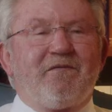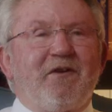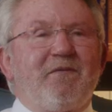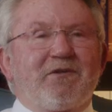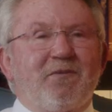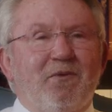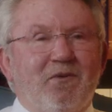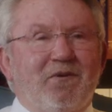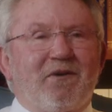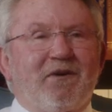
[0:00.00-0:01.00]
very much
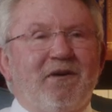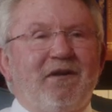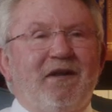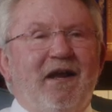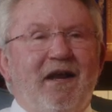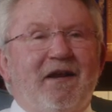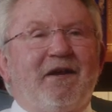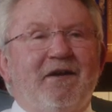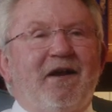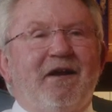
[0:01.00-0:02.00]
poorer had I
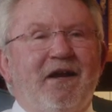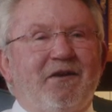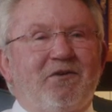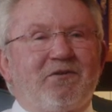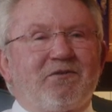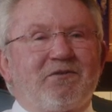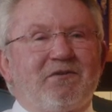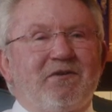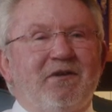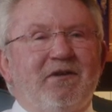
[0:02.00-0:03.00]
not had
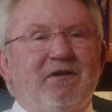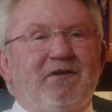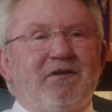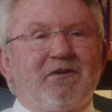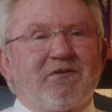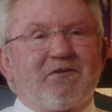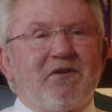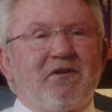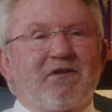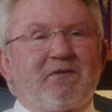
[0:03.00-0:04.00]
those years and
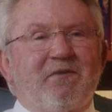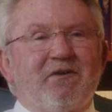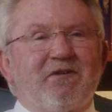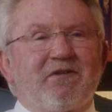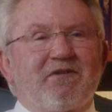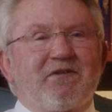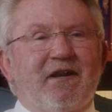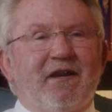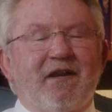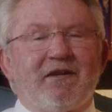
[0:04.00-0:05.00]
the experiences that
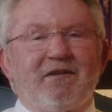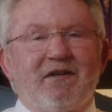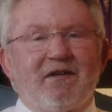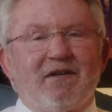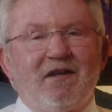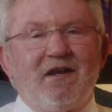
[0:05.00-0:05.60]
I had there.